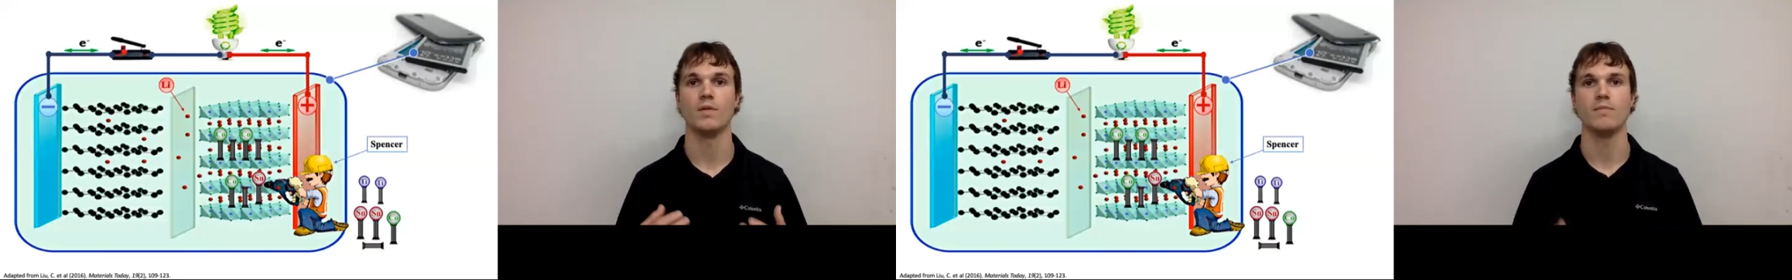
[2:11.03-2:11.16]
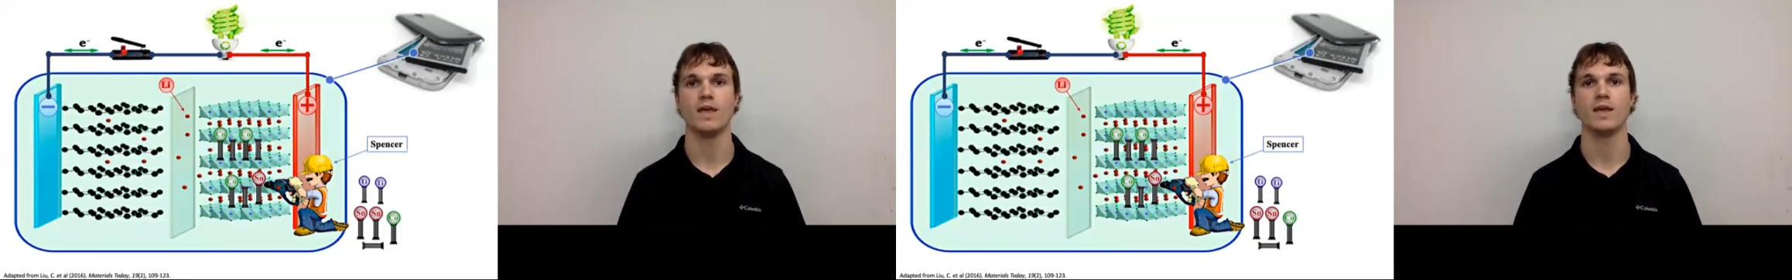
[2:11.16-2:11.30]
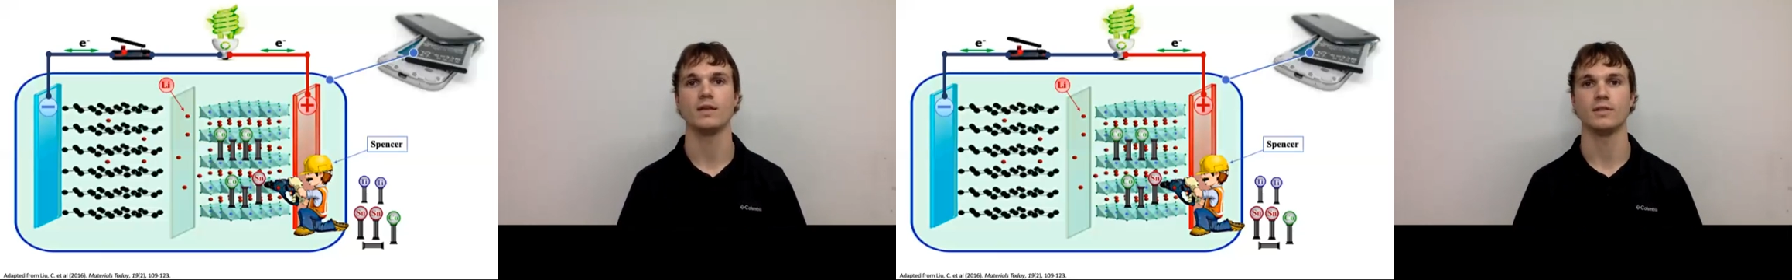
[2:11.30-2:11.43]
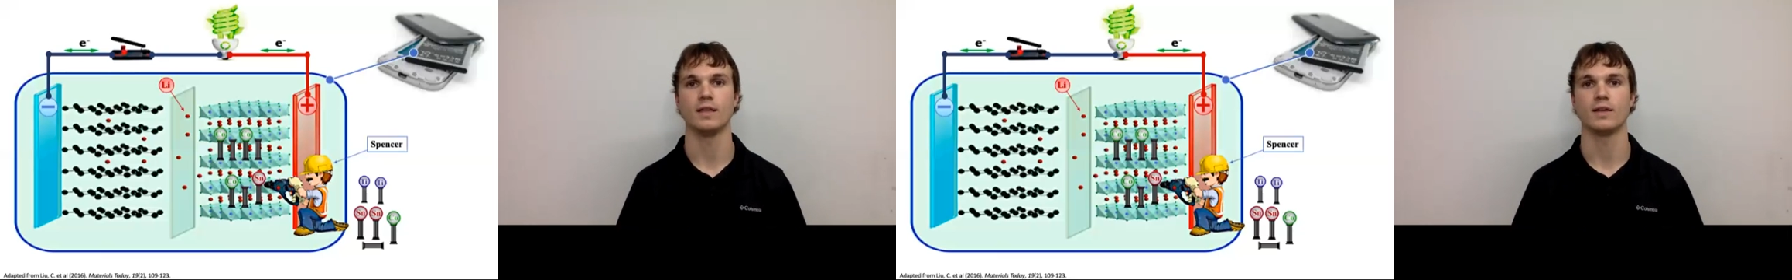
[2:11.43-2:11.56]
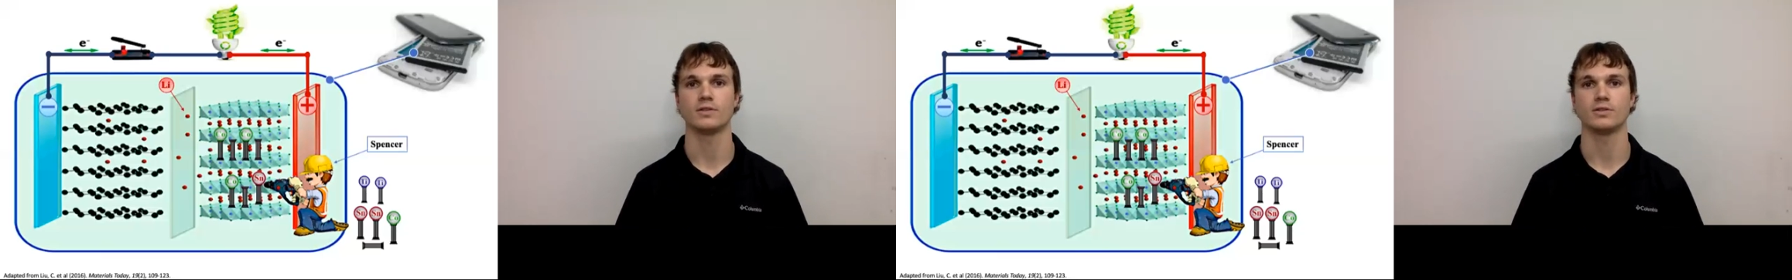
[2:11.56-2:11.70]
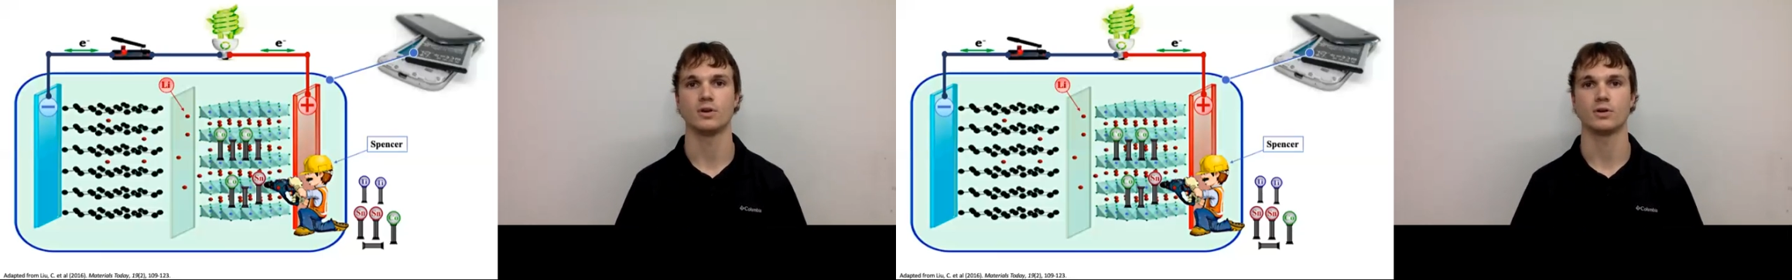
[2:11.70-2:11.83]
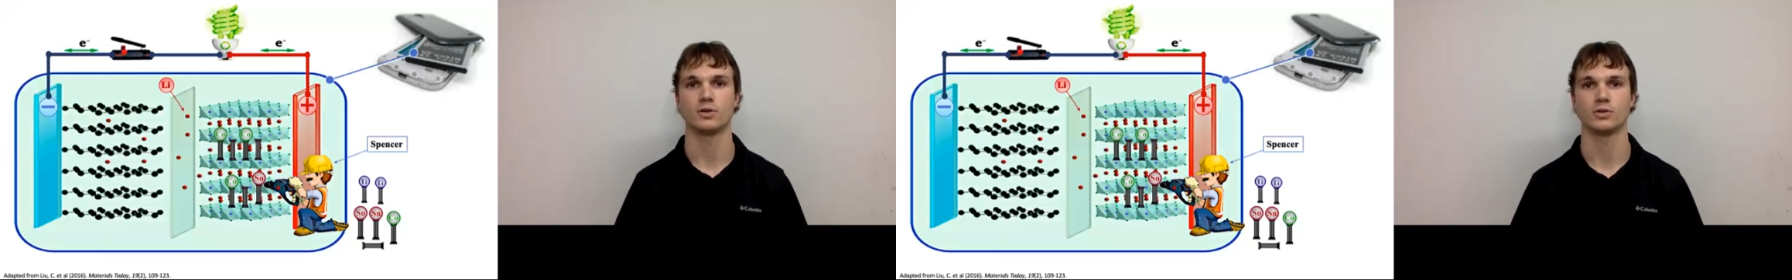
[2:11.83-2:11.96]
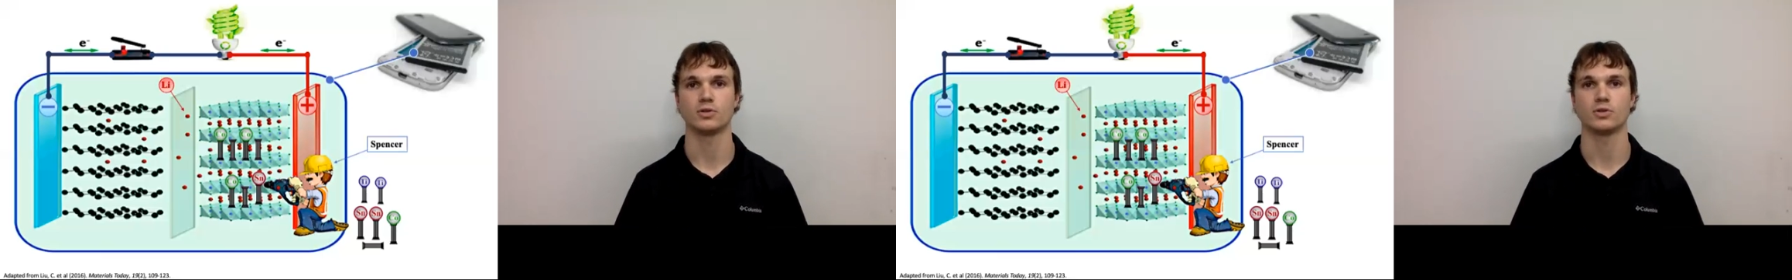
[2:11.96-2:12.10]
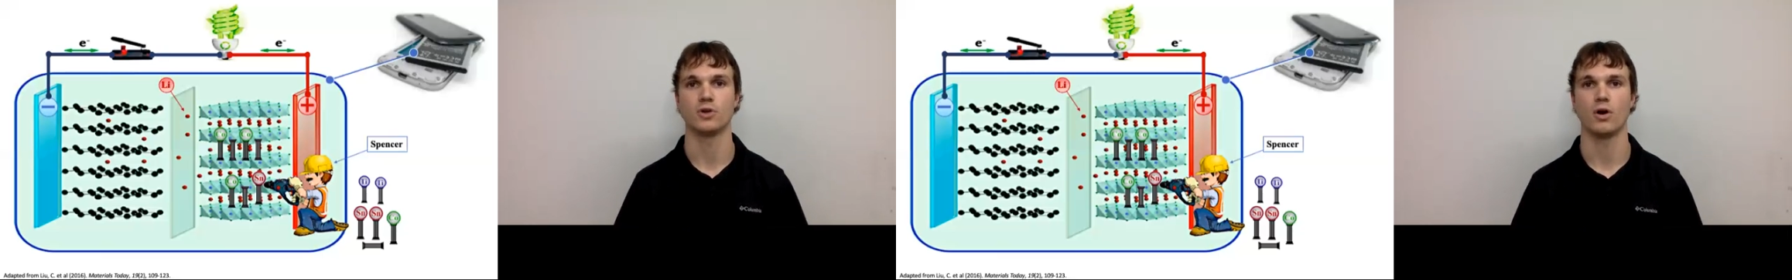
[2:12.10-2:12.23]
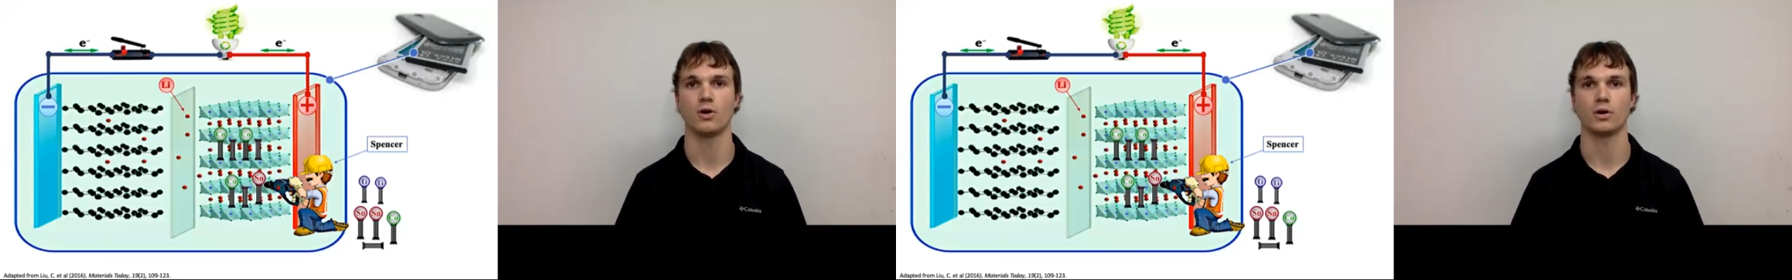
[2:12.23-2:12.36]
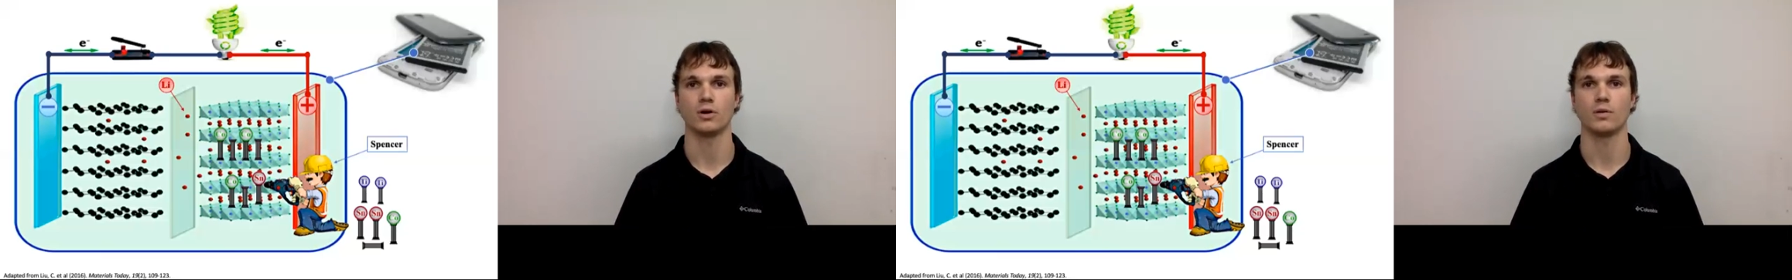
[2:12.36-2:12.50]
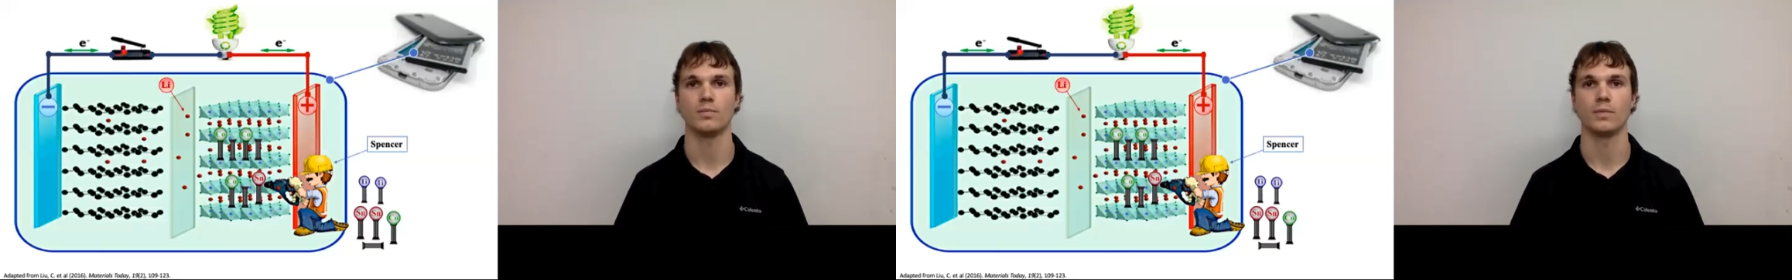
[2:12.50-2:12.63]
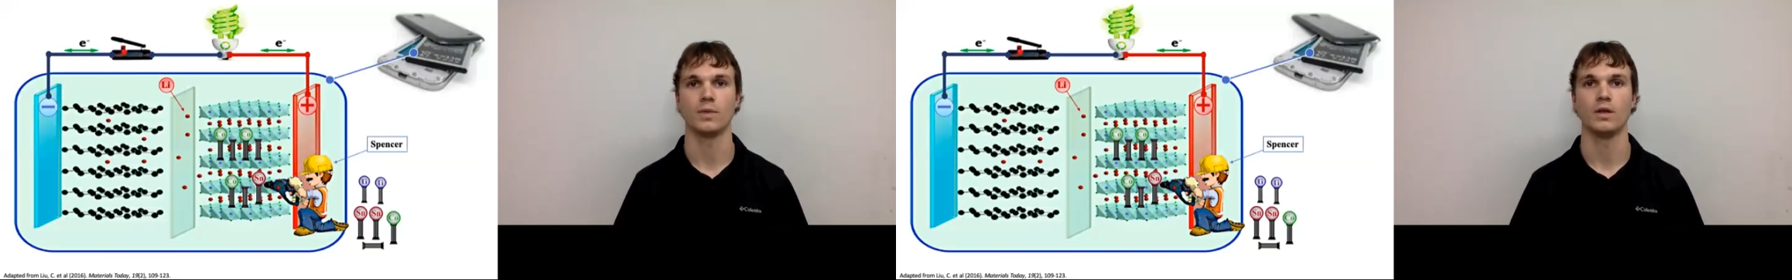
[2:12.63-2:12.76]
and making that structure stronger.